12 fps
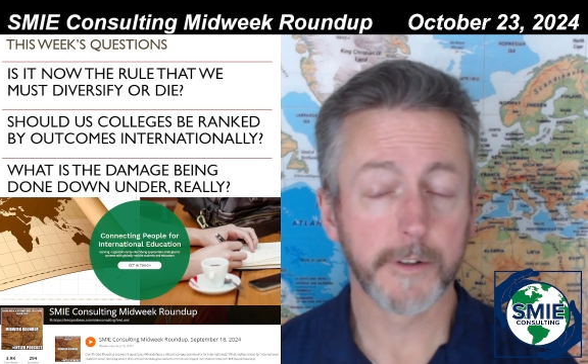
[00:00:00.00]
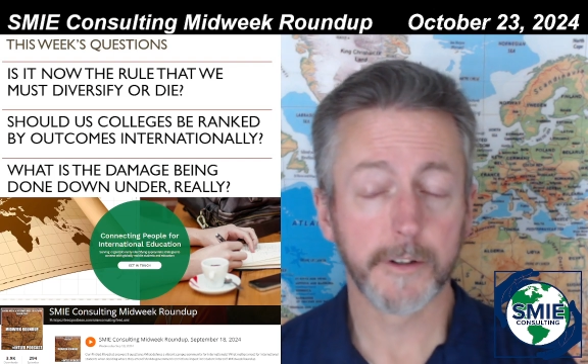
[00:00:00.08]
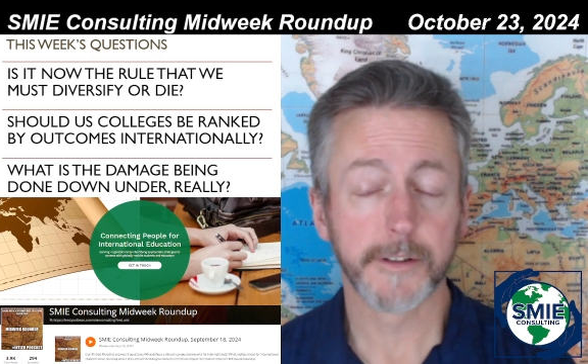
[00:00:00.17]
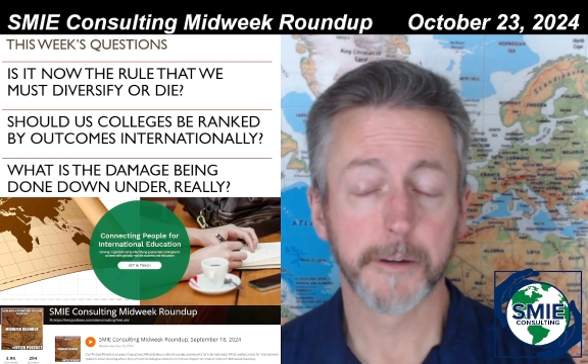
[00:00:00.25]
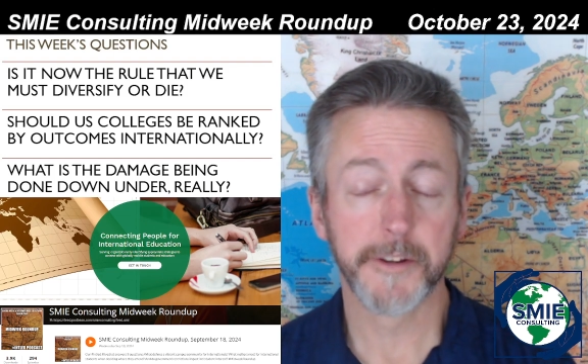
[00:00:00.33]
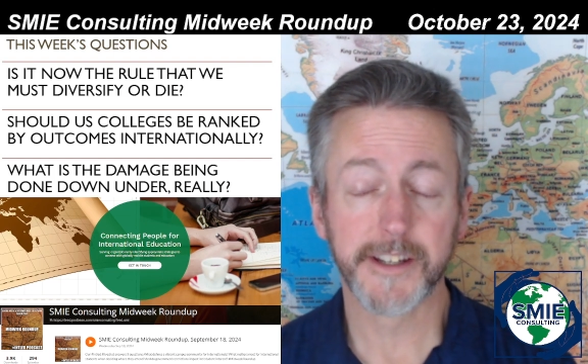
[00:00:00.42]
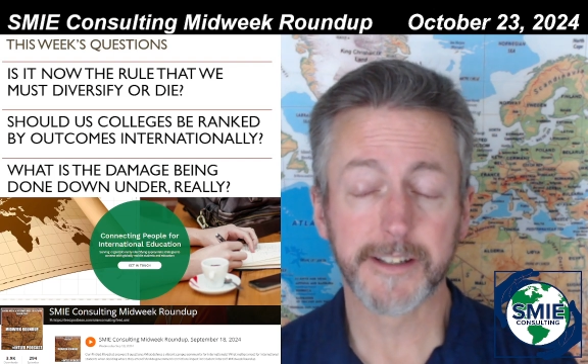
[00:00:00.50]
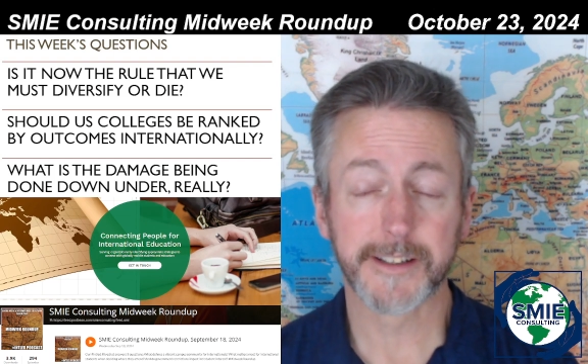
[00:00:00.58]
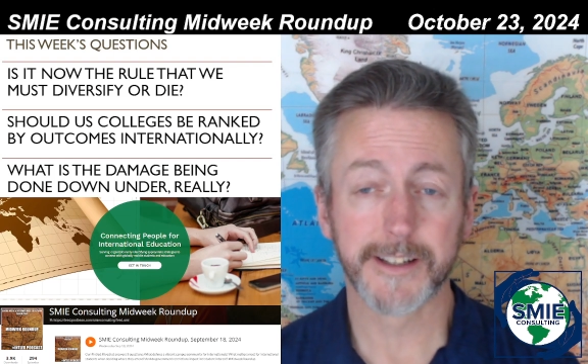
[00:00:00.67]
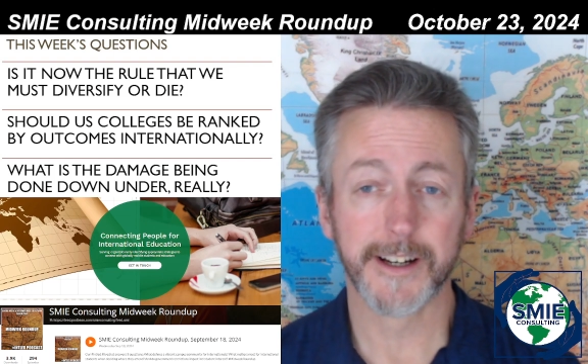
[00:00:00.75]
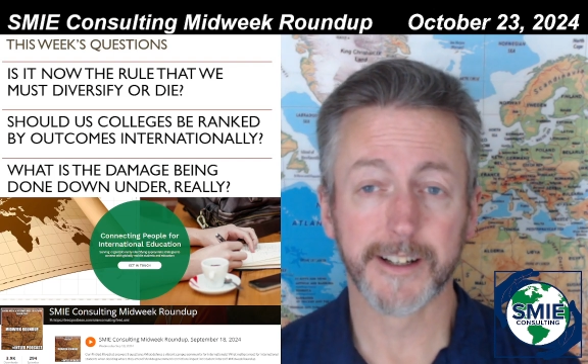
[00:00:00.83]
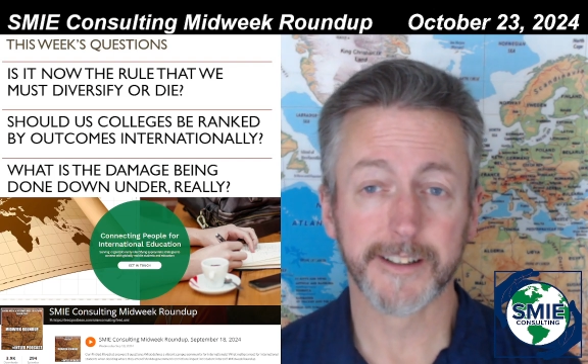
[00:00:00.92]
of
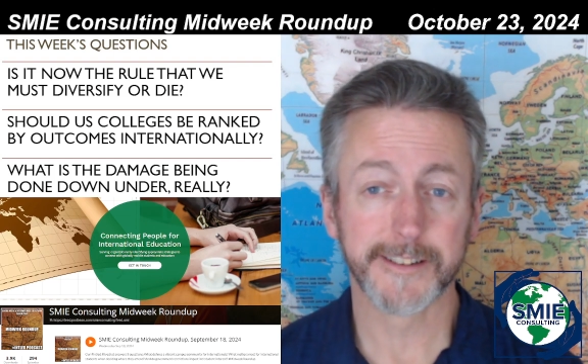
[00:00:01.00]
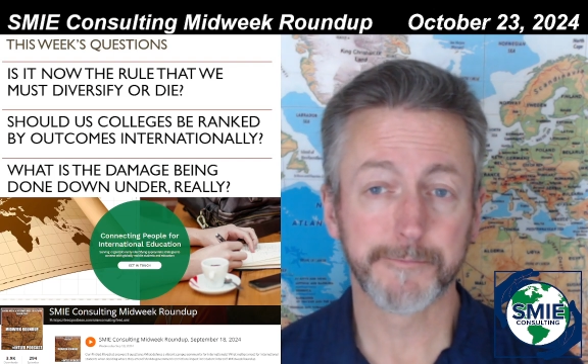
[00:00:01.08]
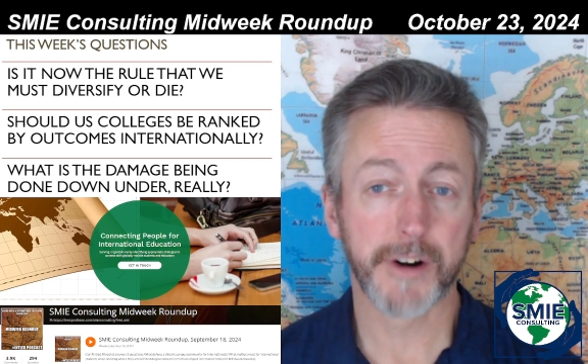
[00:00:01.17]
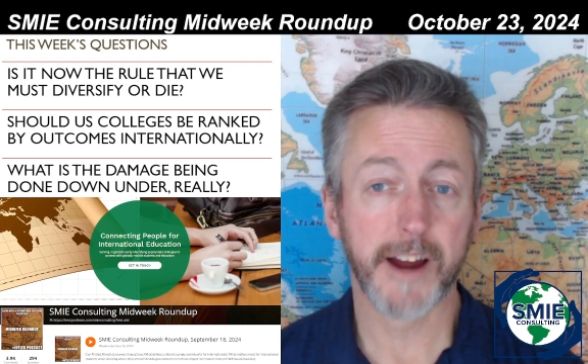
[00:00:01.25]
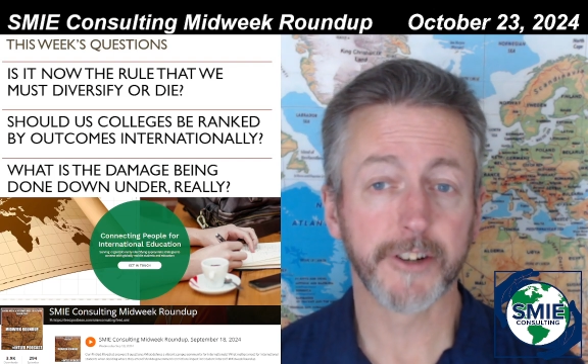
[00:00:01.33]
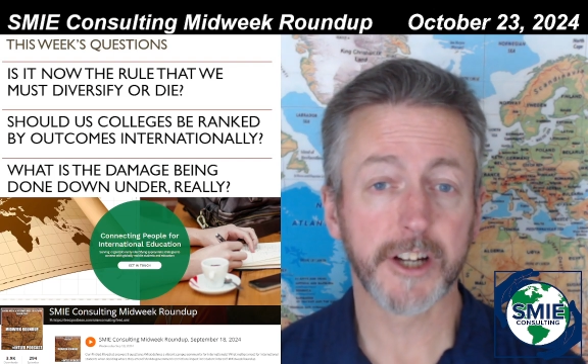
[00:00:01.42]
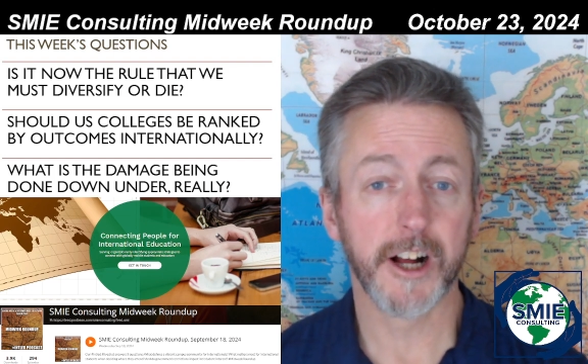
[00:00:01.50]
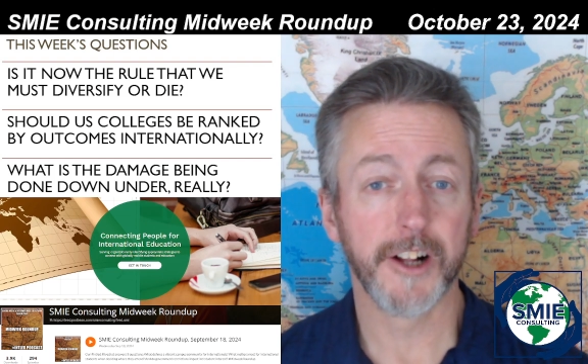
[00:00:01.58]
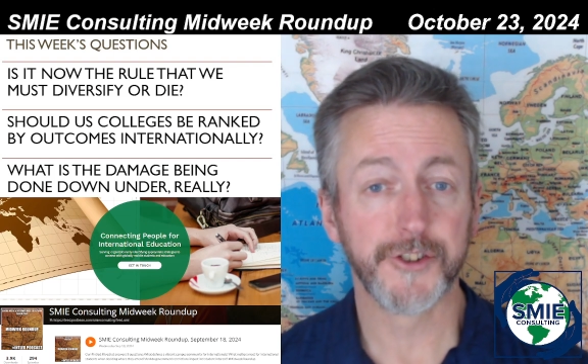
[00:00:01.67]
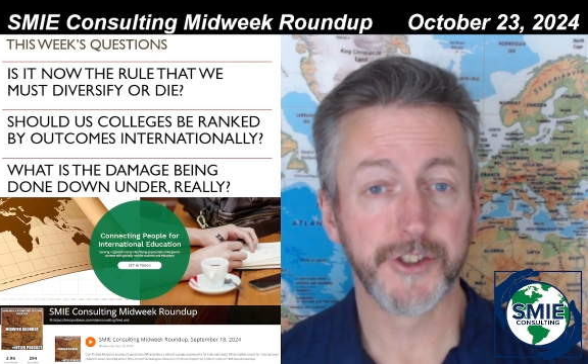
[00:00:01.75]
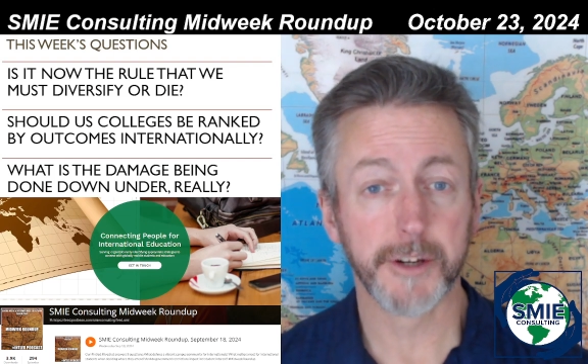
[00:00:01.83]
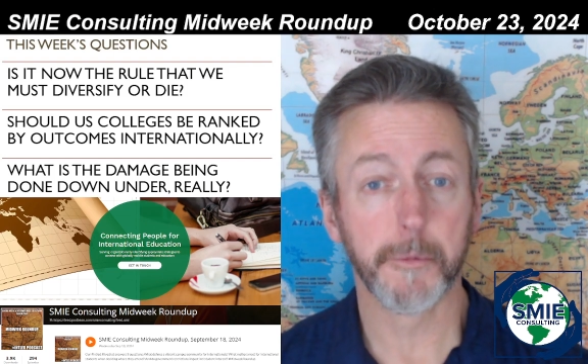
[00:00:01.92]
these private
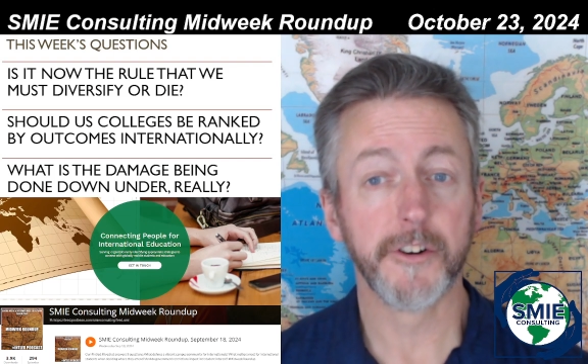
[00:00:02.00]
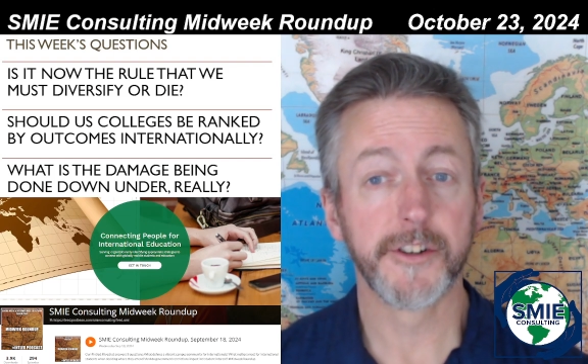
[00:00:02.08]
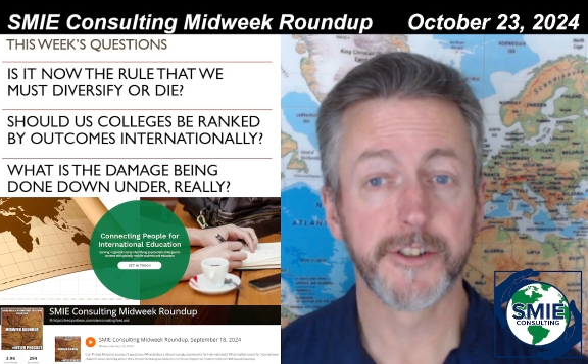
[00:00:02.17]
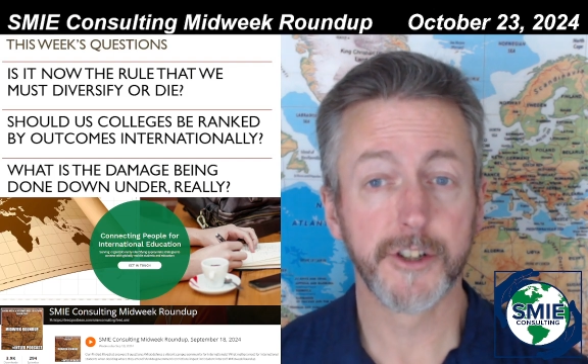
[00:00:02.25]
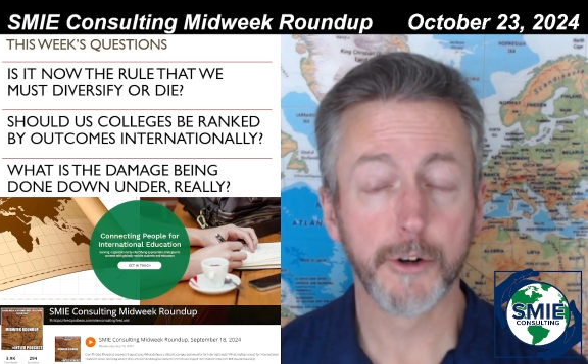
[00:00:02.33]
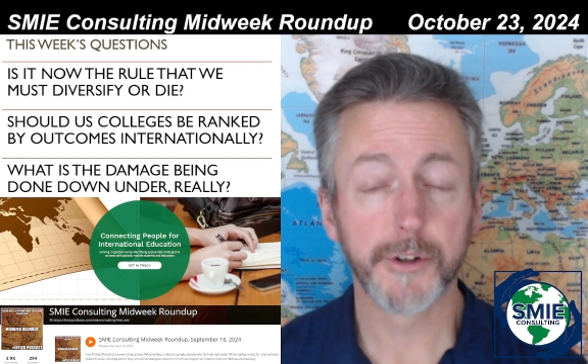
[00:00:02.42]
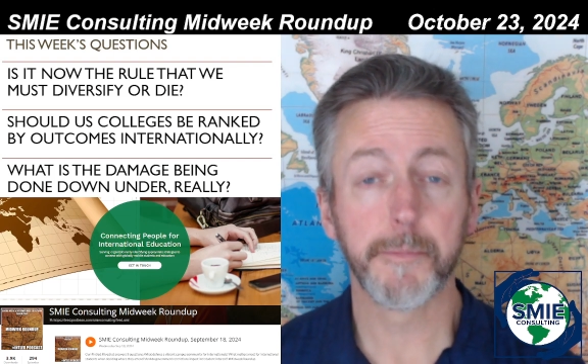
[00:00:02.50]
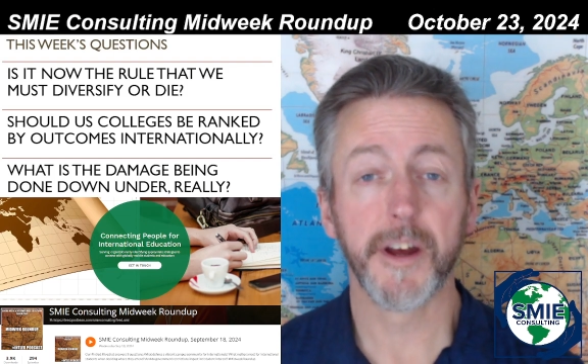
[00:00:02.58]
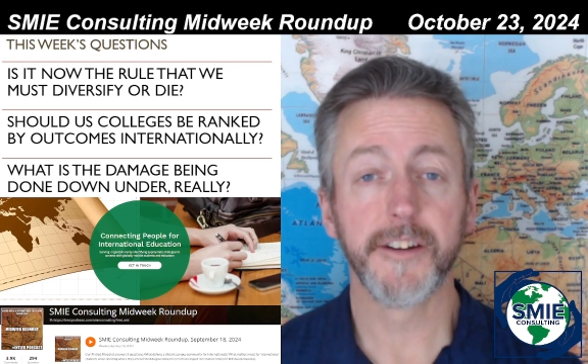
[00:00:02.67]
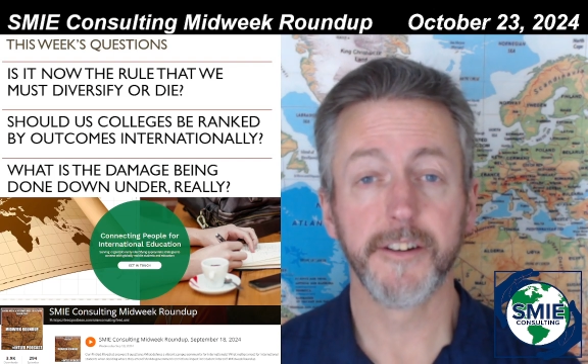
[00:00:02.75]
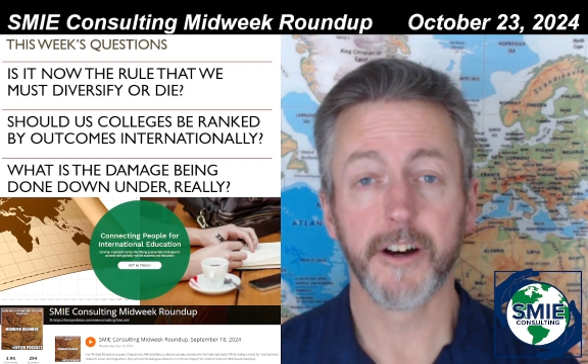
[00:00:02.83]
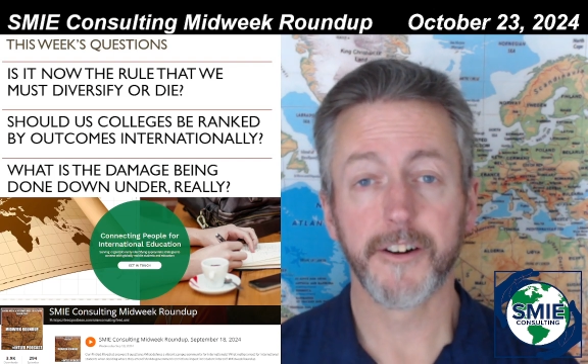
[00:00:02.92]
colleges that were so
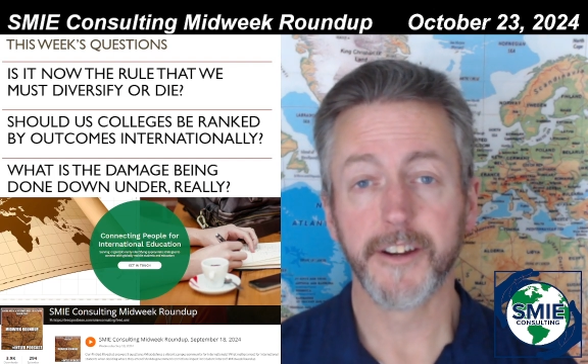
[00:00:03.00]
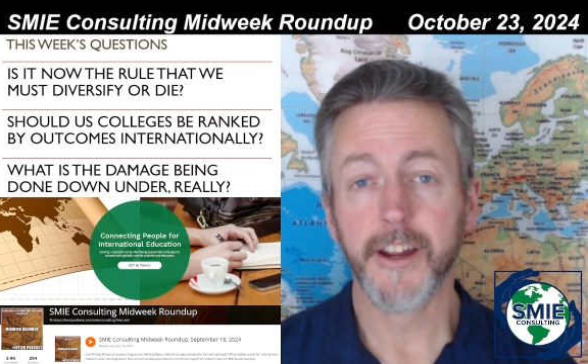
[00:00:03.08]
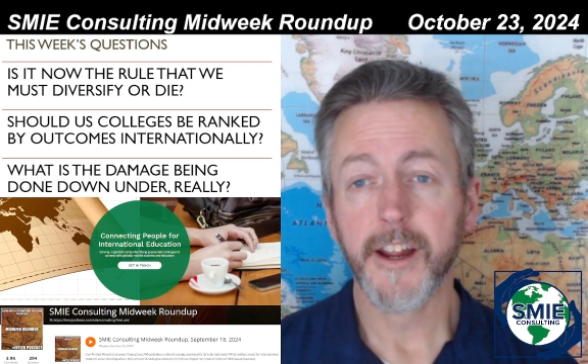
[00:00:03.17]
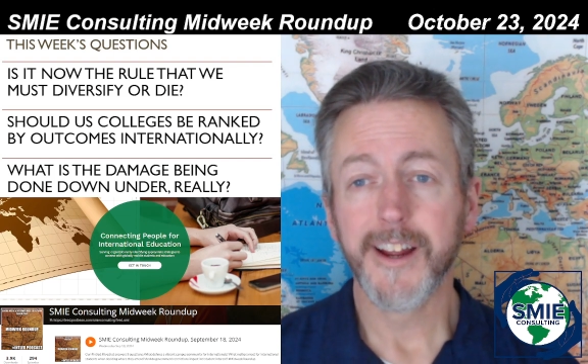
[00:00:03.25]
dependent on